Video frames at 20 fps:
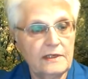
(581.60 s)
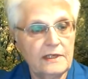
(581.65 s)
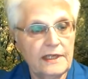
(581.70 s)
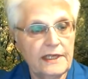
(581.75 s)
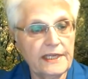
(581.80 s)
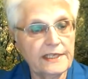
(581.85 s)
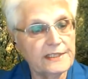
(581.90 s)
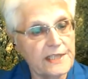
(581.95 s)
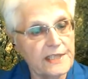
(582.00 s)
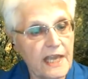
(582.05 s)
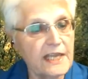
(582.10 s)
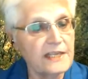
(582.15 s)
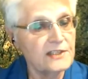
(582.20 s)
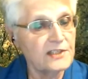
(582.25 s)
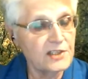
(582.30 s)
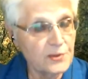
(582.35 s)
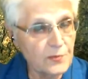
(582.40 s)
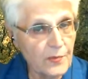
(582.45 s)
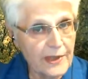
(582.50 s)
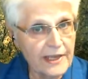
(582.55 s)
it
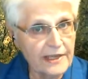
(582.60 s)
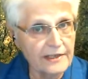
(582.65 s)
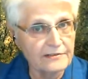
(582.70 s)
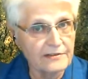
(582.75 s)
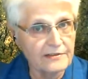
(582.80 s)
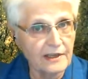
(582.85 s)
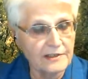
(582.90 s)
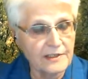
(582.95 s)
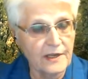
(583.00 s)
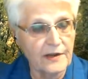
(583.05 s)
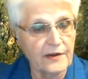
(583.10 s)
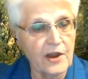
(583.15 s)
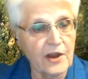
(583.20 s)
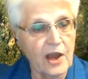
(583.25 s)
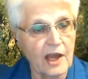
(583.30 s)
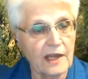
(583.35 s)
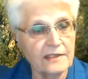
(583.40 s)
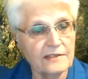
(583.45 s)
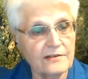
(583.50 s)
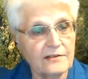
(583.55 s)
tastes sweet, does it
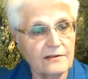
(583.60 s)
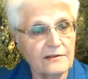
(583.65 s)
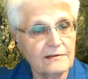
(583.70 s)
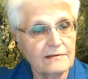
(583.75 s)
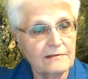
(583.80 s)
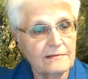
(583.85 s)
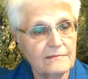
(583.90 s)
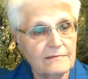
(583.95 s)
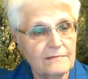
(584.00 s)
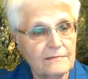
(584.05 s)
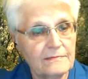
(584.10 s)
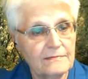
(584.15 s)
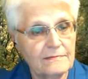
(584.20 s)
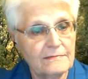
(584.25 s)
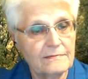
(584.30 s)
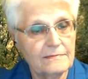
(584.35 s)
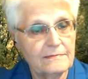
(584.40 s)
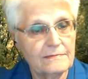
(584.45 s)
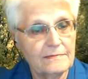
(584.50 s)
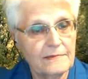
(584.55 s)
not?
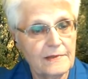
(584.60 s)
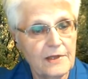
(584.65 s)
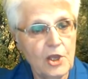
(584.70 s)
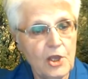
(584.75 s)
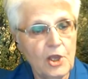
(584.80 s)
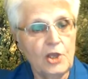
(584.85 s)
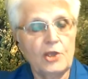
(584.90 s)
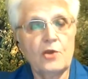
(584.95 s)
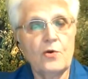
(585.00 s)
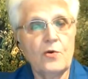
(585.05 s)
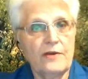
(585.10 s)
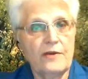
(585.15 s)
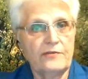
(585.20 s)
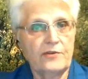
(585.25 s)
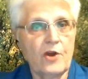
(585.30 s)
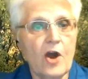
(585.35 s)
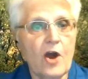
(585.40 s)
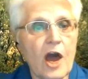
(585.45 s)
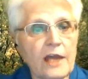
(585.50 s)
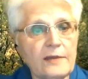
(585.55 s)
You have
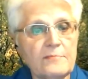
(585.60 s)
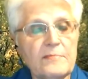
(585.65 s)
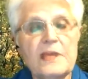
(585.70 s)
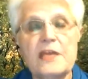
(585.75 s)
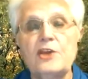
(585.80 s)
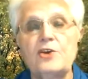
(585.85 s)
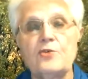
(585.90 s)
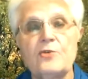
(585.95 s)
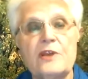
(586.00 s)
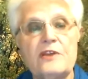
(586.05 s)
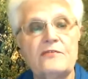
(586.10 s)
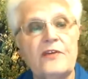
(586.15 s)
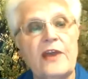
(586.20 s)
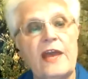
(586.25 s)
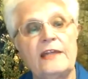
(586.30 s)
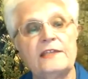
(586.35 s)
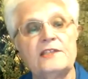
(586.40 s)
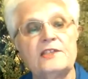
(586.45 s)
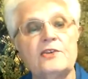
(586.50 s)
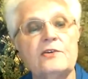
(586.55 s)
caught me, grief
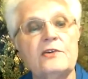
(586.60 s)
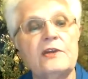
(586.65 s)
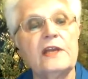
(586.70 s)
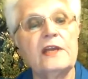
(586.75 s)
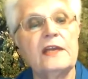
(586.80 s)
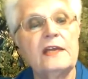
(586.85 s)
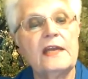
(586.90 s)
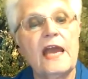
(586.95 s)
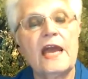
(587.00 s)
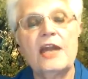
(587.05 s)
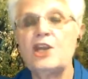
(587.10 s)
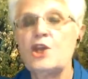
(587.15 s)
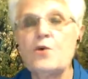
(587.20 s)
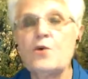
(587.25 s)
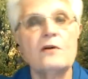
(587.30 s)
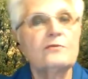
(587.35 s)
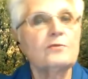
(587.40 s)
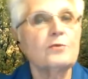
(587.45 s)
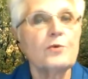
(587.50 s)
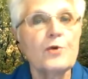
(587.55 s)
answered, and you
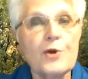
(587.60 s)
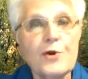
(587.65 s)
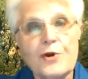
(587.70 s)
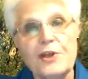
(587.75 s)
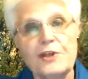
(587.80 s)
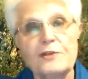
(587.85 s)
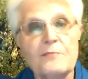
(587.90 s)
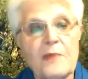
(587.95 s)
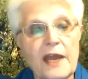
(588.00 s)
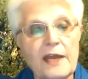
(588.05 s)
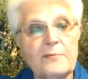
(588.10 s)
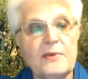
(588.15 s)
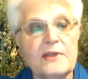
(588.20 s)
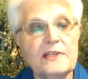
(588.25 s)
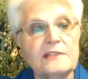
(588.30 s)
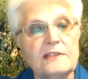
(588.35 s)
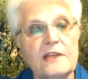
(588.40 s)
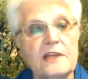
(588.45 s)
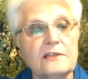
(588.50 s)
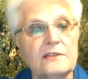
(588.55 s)
have ruined my
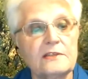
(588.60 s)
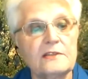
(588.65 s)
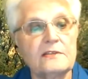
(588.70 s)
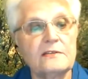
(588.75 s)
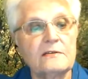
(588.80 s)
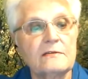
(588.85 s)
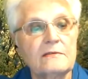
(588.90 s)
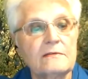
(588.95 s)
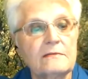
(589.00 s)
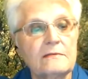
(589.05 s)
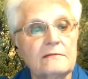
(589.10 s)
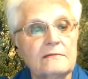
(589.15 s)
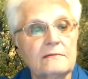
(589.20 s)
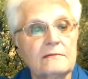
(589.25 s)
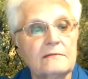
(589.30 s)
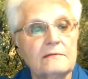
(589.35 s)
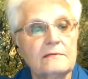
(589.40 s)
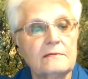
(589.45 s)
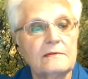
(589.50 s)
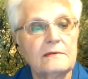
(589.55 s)
business.
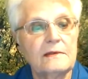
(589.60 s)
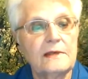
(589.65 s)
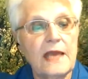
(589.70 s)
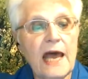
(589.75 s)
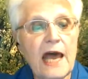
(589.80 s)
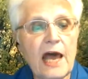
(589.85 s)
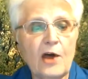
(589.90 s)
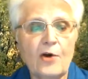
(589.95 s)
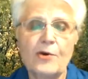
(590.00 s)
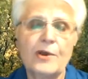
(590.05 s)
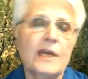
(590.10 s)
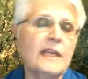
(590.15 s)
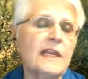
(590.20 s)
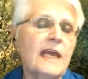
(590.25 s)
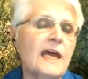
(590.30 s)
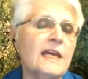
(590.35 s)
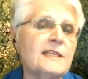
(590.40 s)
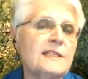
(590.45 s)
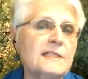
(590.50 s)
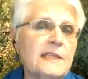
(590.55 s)
How can
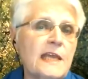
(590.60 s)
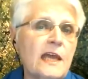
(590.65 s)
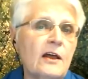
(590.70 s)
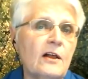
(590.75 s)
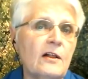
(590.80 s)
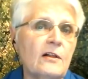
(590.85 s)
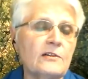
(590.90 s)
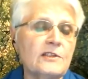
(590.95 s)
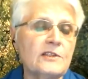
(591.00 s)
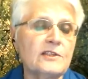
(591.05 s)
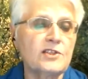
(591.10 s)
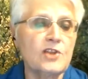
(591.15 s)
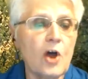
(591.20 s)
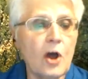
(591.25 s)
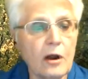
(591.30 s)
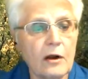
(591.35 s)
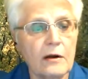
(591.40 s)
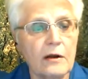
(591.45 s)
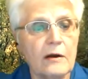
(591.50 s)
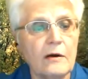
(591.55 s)
I sell
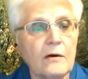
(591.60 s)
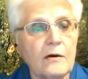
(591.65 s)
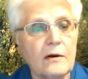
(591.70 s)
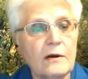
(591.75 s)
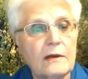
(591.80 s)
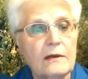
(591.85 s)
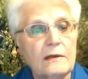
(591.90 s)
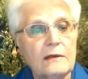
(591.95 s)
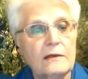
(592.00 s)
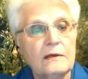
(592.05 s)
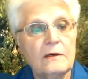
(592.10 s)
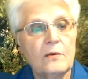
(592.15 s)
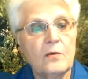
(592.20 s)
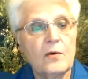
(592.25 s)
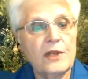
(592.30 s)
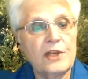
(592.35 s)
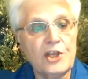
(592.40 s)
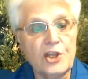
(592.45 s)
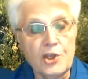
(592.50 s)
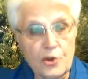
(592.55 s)
sorrow
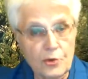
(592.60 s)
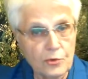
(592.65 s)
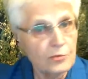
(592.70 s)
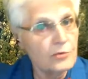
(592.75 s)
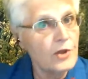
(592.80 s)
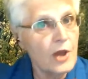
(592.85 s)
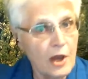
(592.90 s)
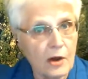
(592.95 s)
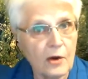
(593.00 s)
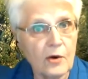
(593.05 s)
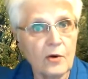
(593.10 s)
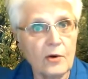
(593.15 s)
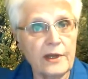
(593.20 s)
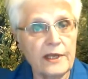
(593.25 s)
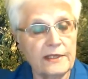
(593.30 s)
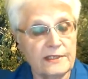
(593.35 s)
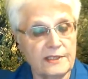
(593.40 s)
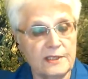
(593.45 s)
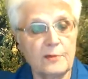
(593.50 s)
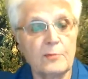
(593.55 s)
when you know
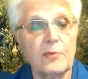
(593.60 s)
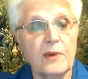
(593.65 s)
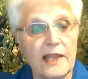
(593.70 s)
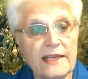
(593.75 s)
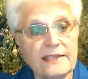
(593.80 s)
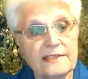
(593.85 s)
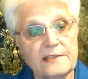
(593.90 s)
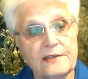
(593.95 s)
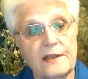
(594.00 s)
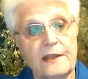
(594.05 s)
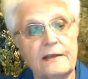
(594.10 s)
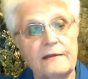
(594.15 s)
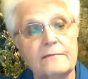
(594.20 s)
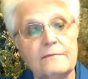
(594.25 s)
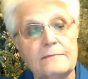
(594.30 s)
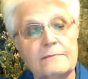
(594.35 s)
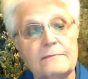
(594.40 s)
it's a blessing?